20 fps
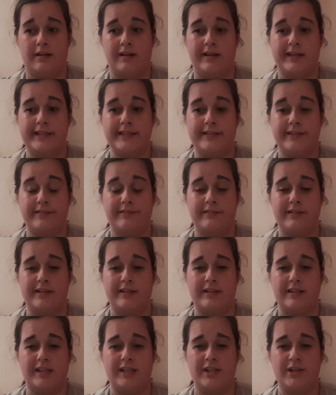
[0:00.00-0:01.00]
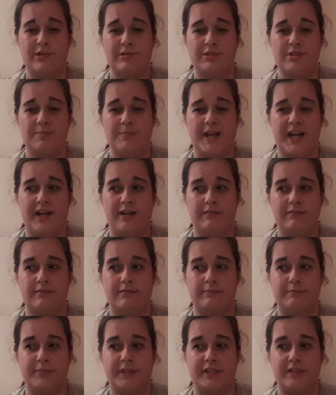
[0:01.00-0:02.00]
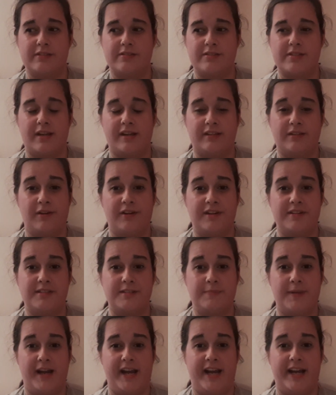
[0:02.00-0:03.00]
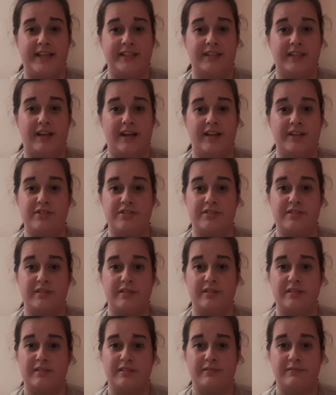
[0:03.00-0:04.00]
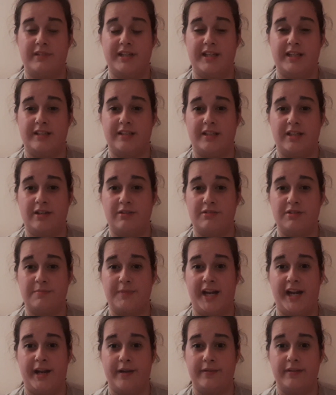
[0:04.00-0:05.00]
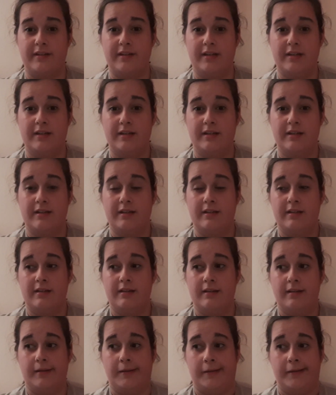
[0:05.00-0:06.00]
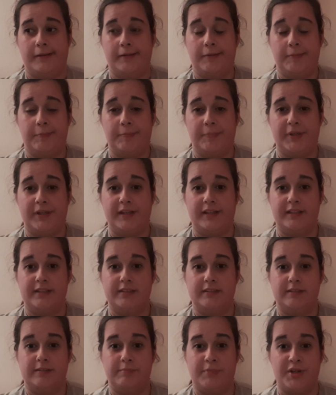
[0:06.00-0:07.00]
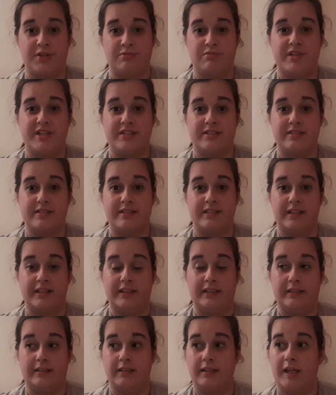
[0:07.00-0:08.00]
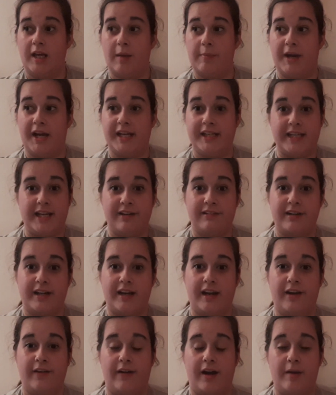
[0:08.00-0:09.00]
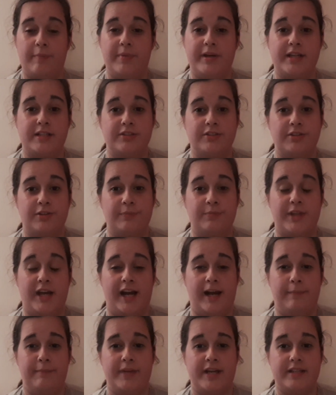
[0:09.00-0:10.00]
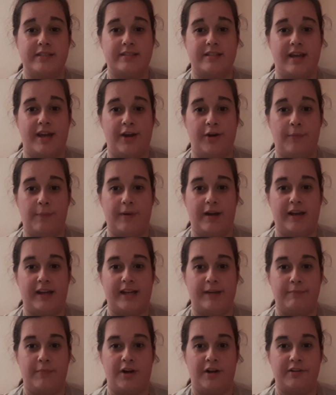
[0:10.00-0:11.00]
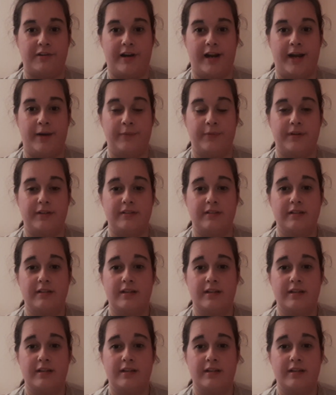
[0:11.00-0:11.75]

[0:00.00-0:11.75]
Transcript: I didn't read a huge amount because I'd got it into my head that I just couldn't read a huge amount. But most recently, about a year ago, I picked up The Handmaid's Tale by Margaret Atwood